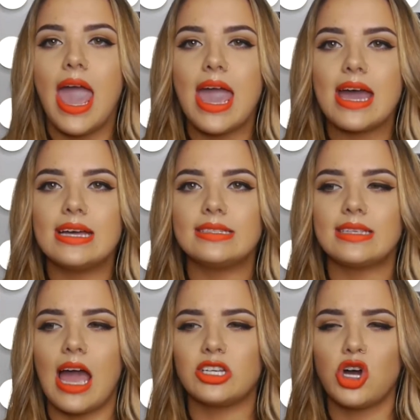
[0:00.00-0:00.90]

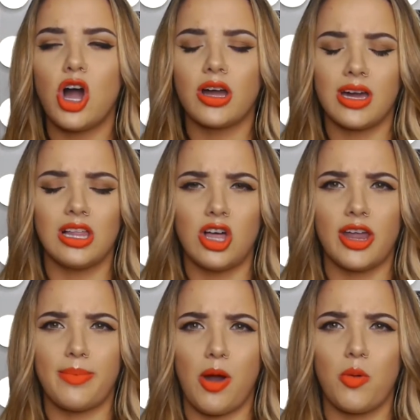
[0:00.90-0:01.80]
And I talk a
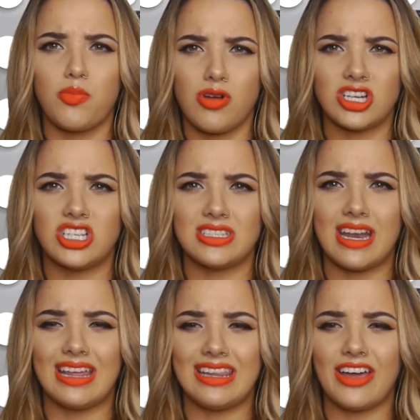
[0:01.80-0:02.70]
lot about brushes
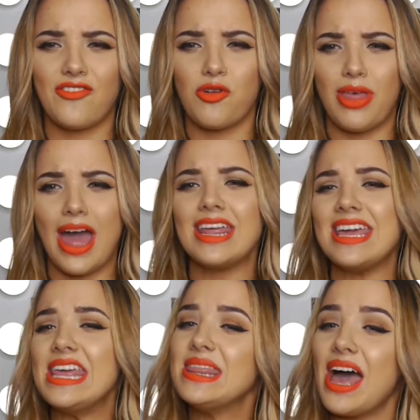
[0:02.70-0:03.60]
that I like for
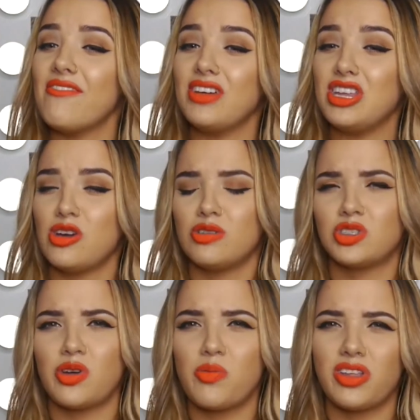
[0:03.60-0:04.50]
that in that video,
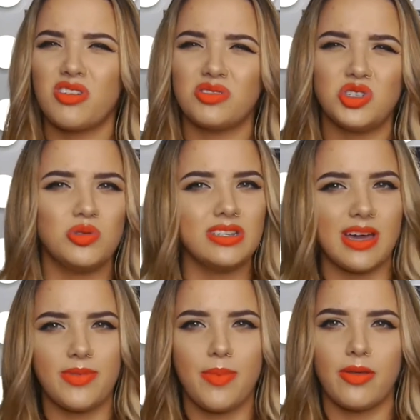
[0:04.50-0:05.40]
so I don't want to go too in
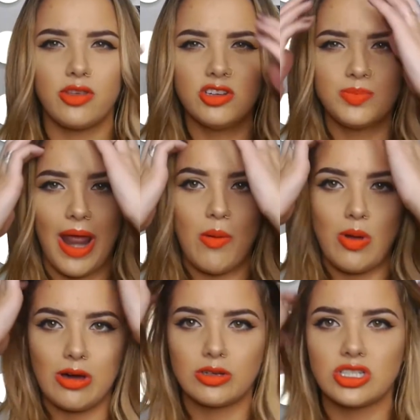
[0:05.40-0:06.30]
depth about those, but I
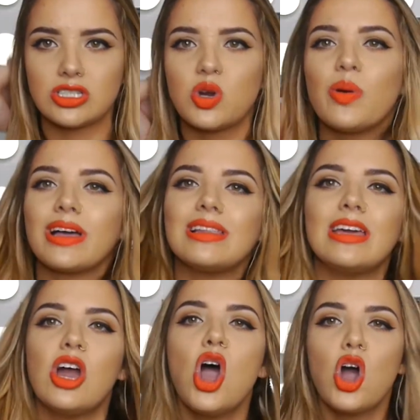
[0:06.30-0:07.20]
will just
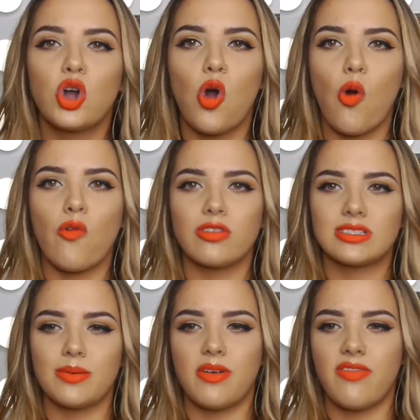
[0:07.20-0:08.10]
quickly go over
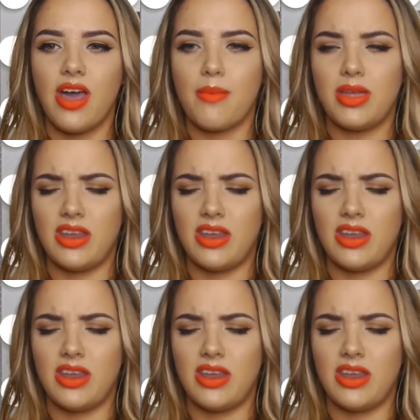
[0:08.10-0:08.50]
some of them,